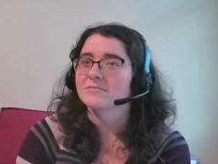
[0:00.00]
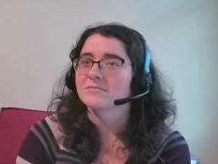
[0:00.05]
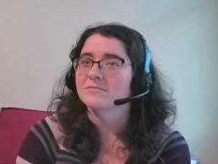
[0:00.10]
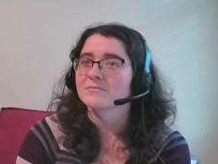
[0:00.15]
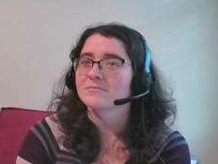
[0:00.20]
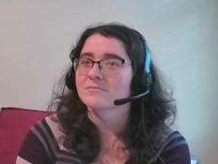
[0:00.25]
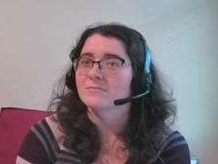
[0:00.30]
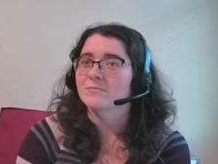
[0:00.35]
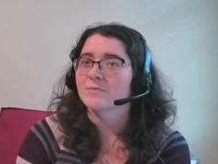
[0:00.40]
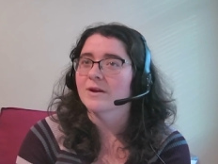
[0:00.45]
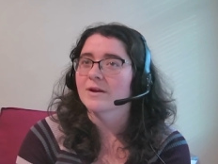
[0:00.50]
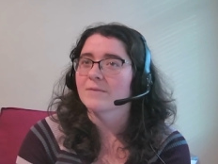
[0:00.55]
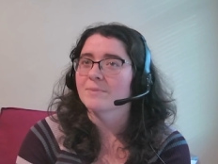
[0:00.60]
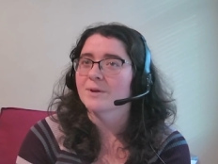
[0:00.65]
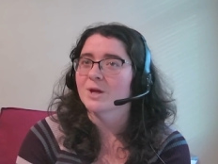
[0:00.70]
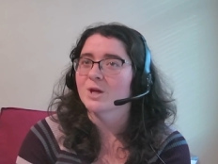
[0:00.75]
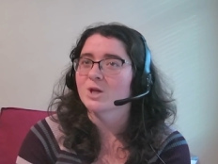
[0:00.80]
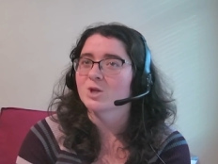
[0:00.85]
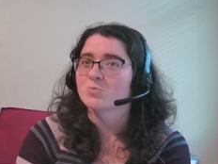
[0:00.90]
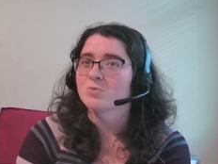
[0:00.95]

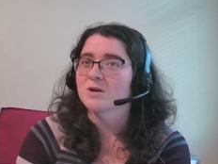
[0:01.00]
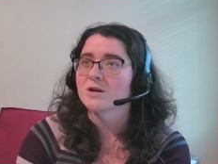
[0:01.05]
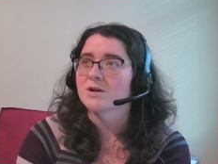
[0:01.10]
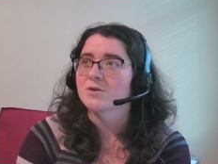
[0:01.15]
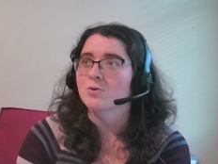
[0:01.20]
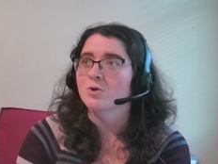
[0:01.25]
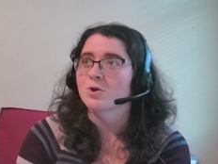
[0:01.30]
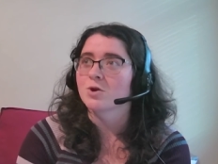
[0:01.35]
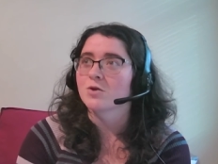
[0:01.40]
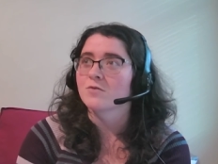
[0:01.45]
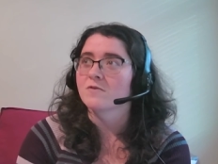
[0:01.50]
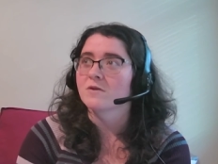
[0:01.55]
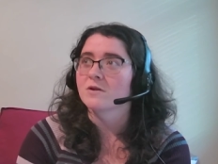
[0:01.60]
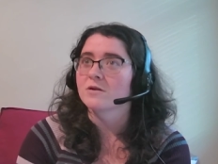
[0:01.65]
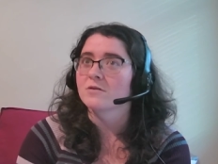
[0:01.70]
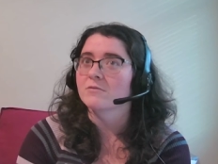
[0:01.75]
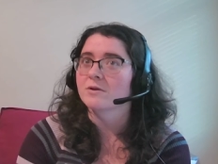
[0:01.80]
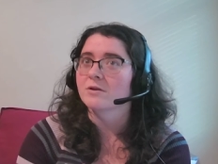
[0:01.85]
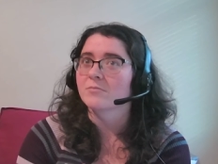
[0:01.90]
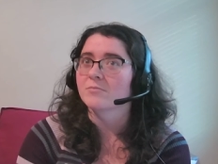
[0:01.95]
Rampage Brown could very
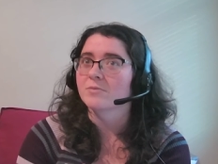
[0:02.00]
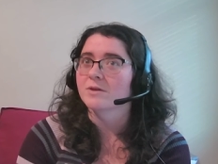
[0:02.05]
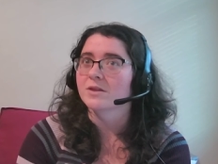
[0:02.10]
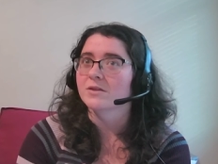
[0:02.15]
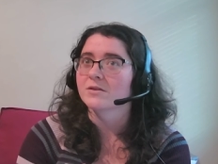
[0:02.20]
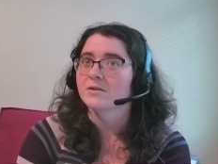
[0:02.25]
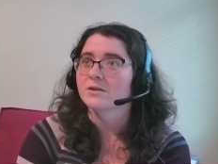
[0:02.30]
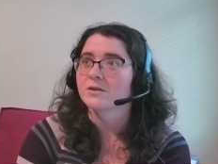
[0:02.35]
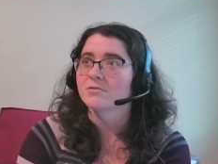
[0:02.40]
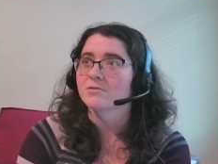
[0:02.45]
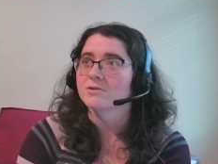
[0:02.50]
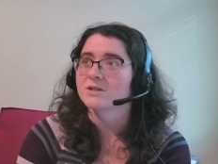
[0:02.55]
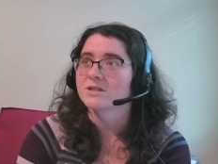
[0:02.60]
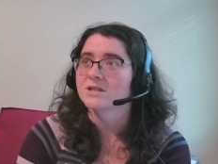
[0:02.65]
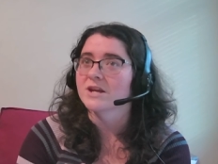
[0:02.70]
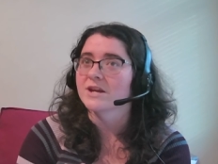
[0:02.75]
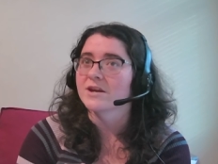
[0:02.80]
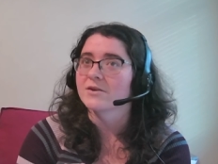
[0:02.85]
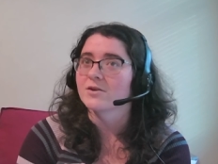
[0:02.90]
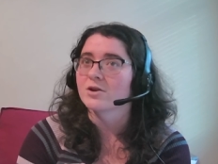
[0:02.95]
well be the dude to
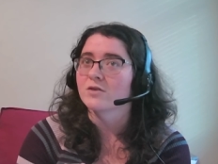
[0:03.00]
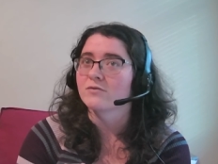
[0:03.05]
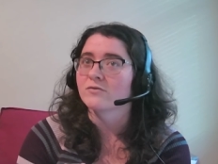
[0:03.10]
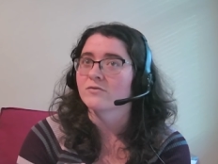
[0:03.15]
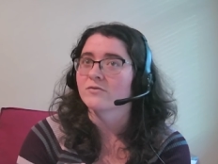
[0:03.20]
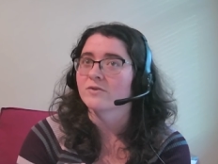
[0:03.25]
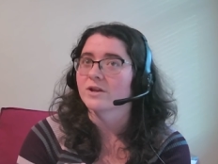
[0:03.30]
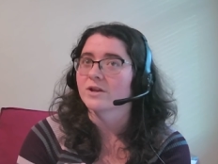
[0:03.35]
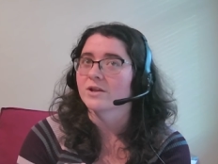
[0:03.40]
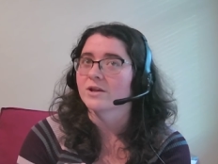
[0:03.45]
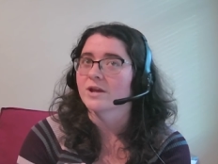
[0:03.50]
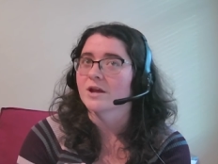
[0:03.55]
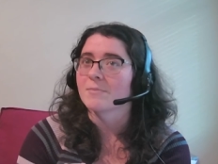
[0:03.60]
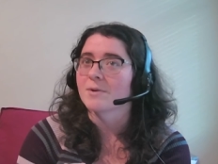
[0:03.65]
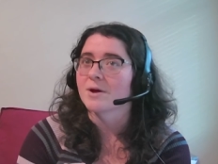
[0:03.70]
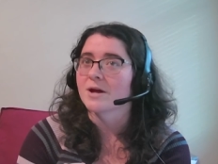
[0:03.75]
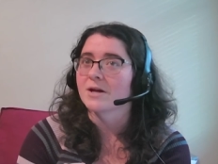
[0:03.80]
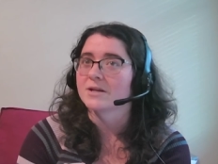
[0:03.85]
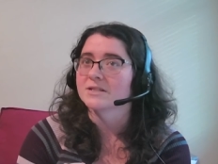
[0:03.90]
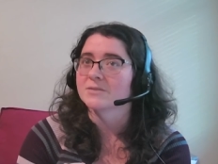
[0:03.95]
take it off of Ilja,
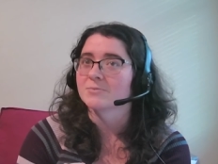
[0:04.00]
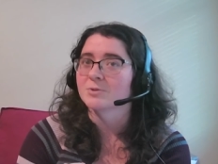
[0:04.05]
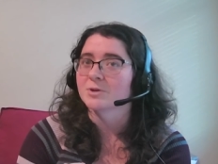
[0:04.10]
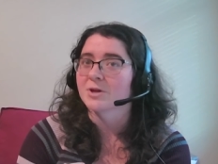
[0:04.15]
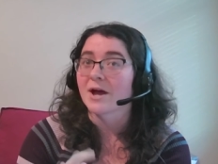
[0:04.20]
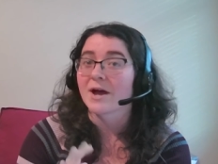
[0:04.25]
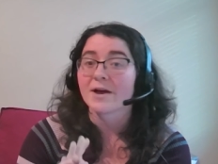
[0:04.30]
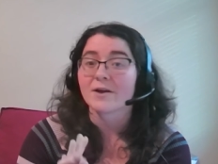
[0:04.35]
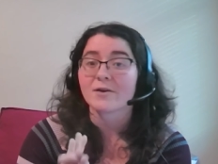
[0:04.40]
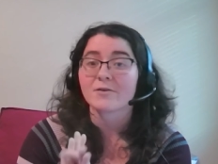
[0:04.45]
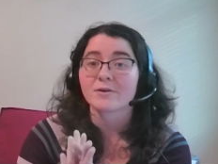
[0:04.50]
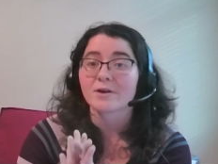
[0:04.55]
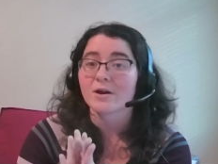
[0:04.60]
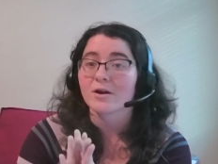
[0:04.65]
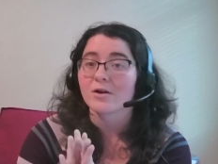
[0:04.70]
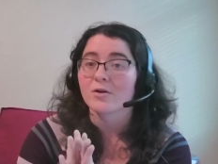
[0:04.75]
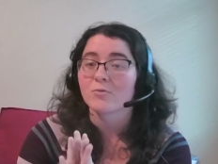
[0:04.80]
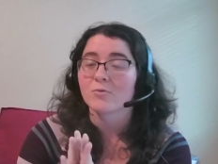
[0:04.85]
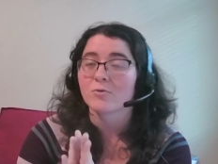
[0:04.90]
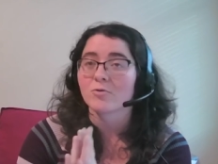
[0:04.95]
possibly. I don't
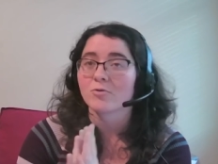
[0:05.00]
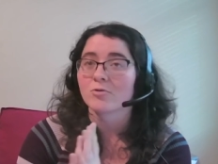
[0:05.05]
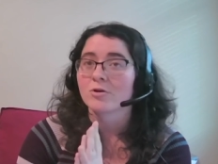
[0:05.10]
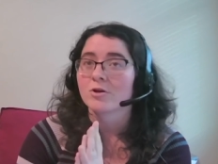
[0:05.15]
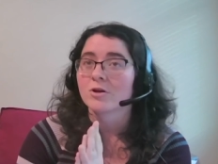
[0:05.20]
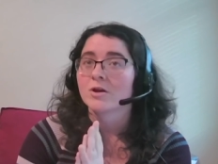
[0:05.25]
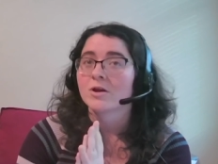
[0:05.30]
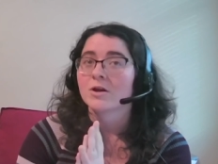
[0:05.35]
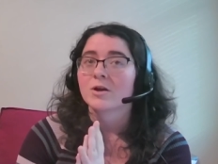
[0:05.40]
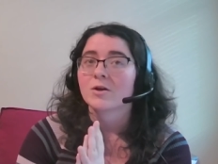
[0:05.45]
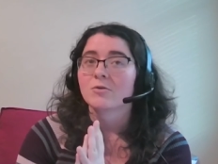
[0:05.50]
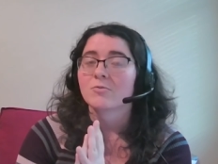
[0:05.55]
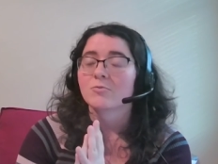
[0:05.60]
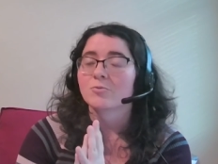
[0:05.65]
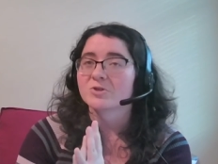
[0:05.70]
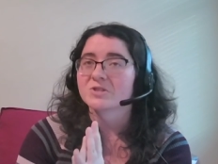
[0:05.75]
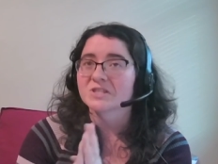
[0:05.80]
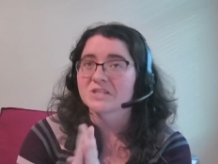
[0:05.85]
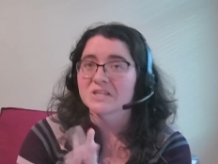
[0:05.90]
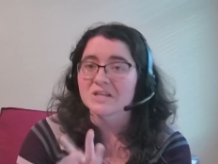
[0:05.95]
know. We'll, we'll
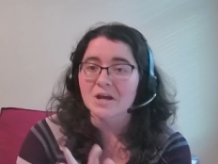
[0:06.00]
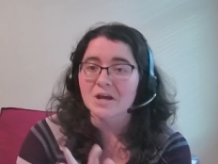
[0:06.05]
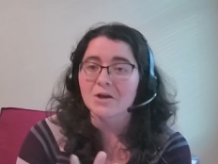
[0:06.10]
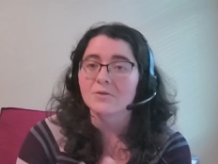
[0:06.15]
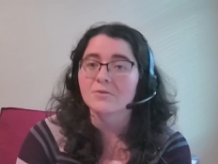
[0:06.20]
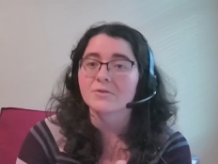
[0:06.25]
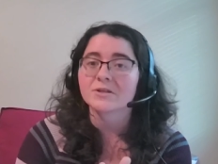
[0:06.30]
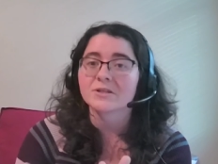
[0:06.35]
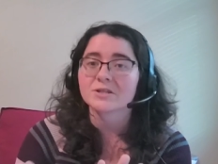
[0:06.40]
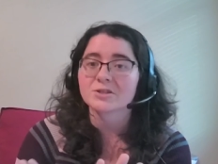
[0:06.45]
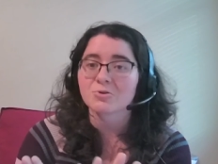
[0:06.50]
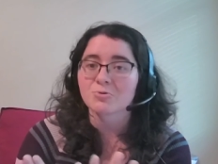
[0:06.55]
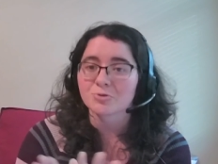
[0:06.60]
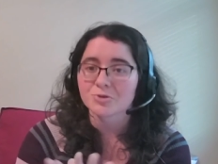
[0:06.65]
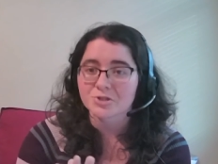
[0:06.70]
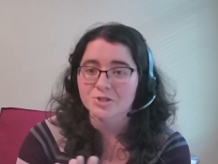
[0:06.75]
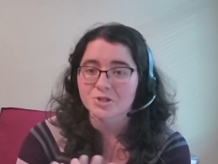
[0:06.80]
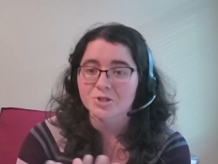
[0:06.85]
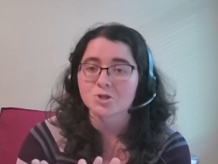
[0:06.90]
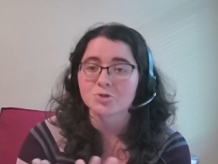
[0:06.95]
see how this whole
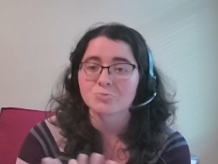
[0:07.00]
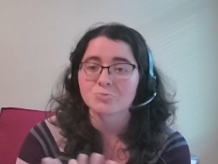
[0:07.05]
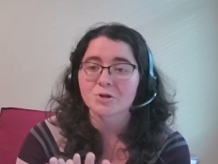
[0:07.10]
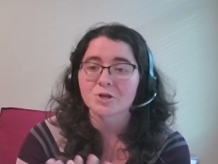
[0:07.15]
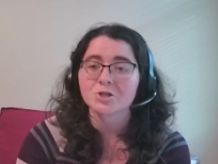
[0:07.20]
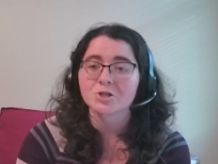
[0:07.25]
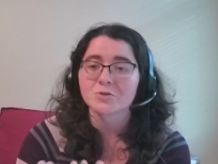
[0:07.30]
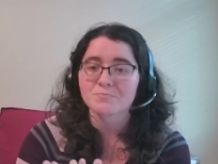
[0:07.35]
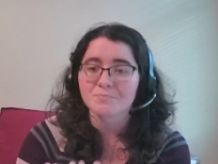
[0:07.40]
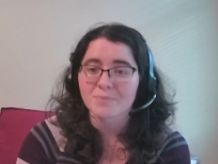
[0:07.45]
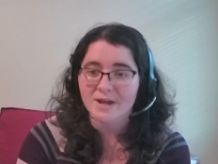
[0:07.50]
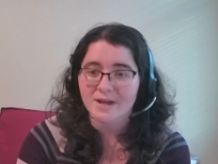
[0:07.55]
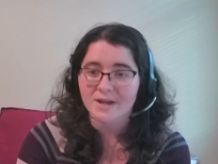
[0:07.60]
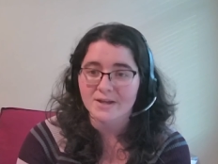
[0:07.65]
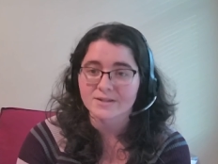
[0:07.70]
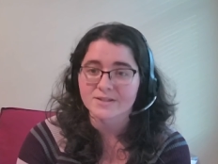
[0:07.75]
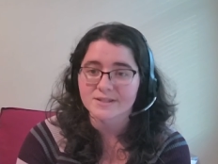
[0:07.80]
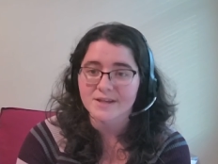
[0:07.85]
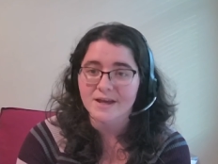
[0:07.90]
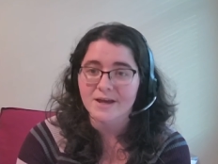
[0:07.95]
situation
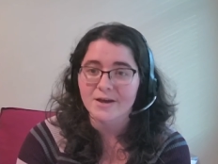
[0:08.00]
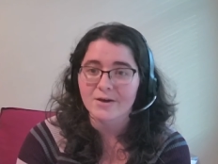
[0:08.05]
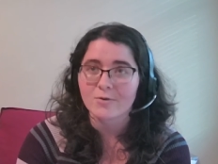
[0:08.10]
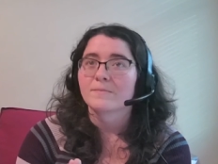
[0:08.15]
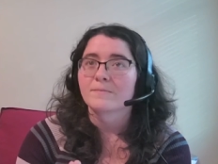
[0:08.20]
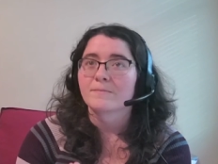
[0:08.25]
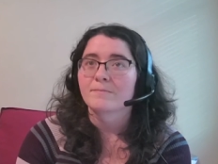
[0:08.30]
pans out.